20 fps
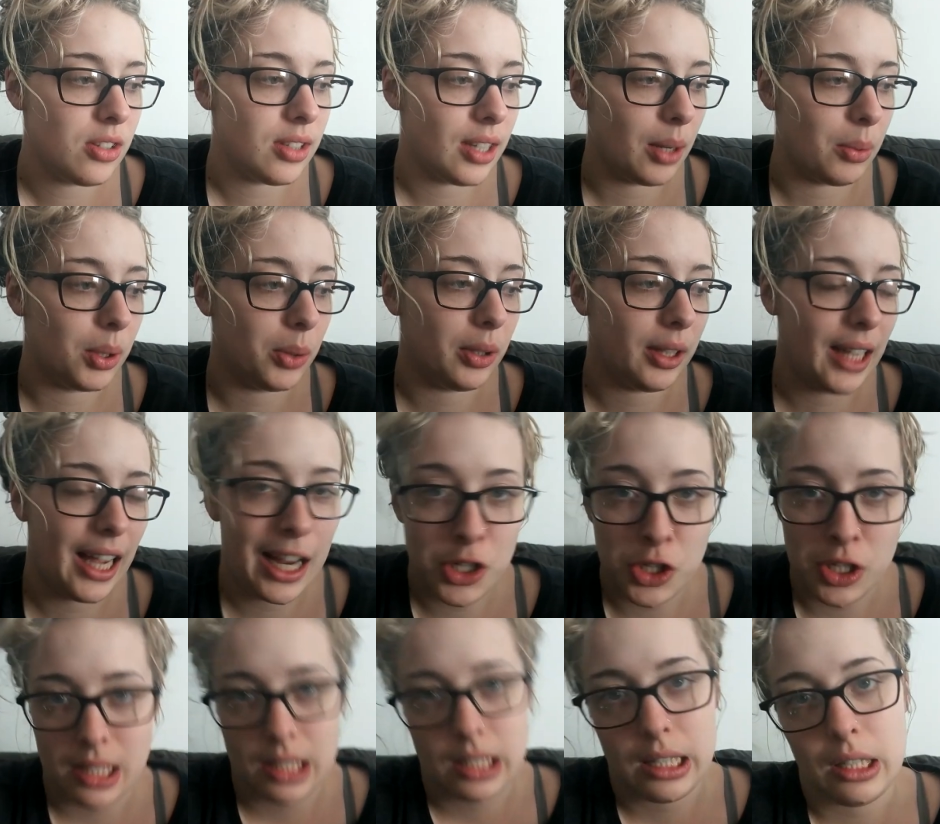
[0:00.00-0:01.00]
So yeah, we will
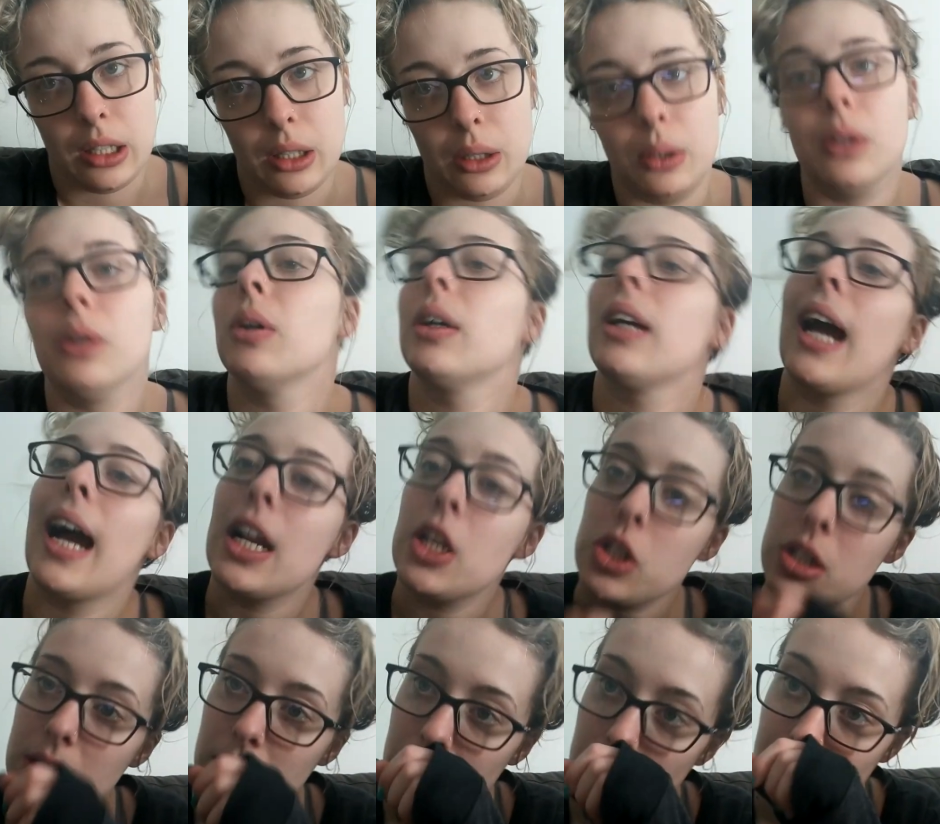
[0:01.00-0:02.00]
catch
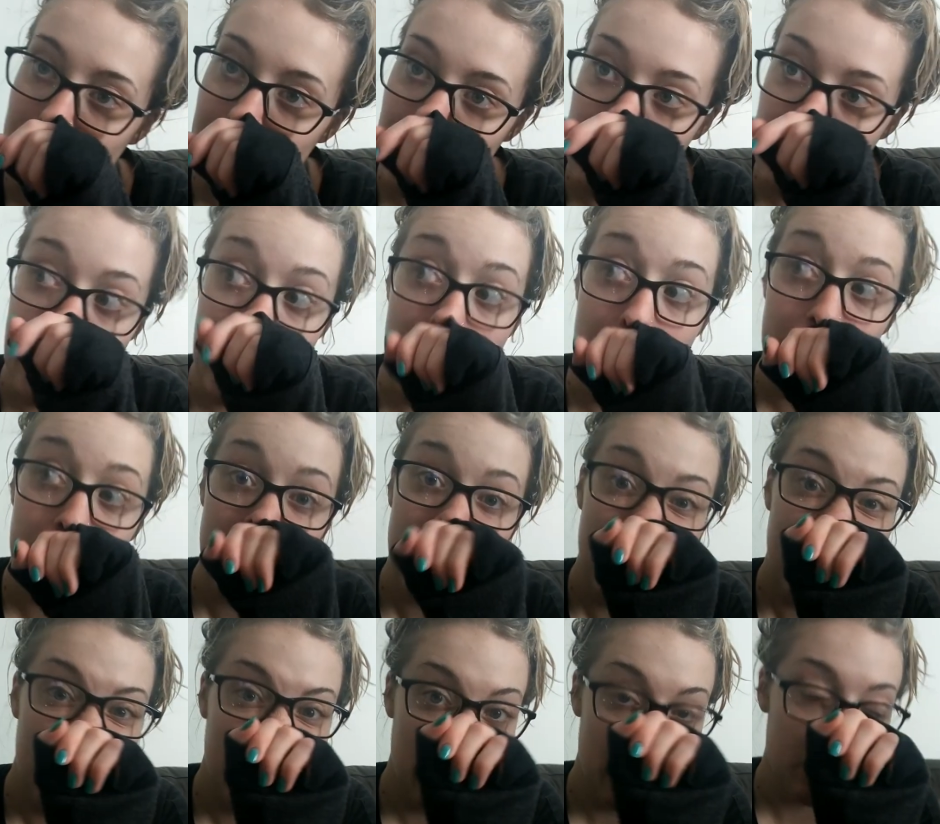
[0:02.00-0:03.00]
you in a bit
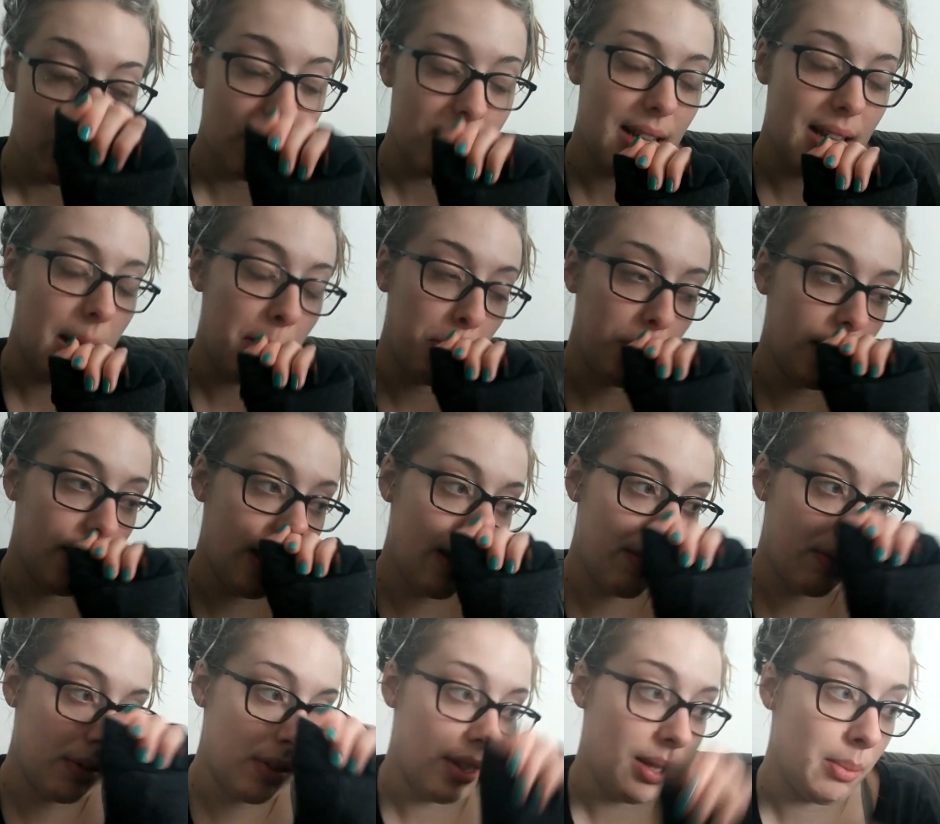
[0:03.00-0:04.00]
with what's happening
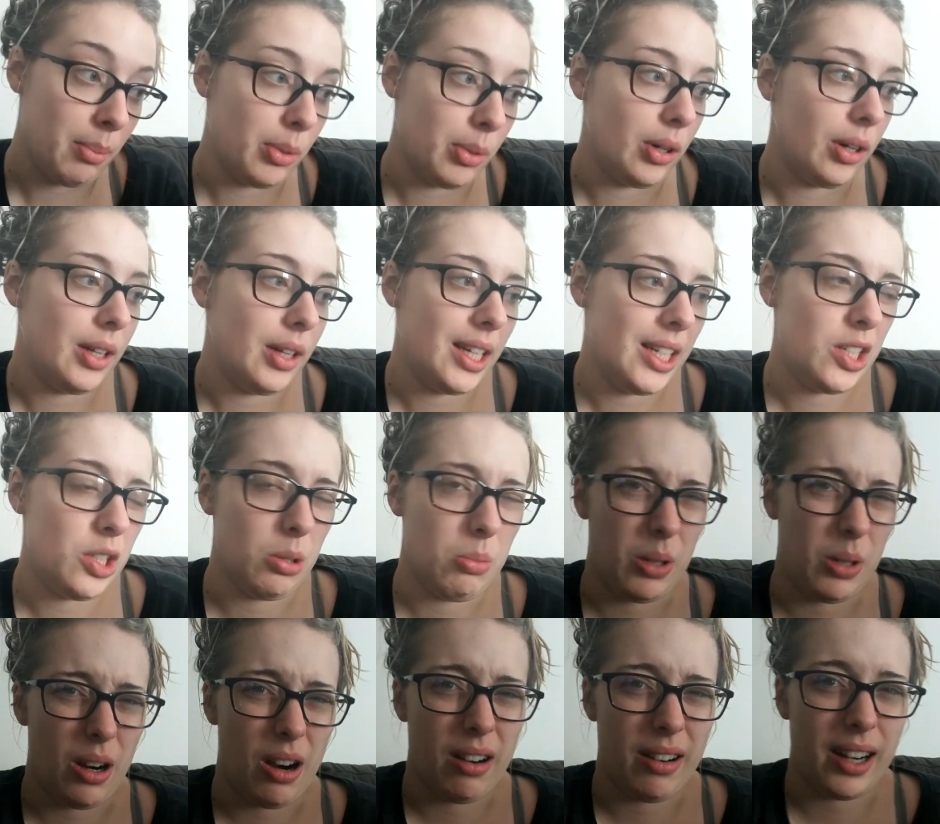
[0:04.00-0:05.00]
and everything, but it
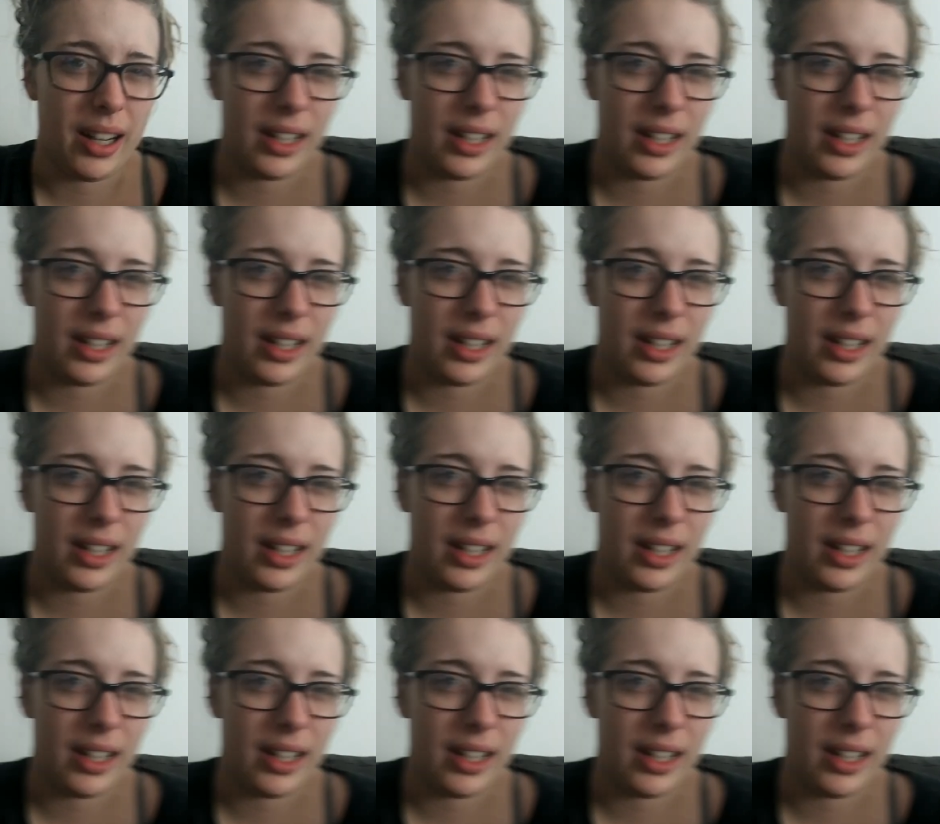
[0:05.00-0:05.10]
should be all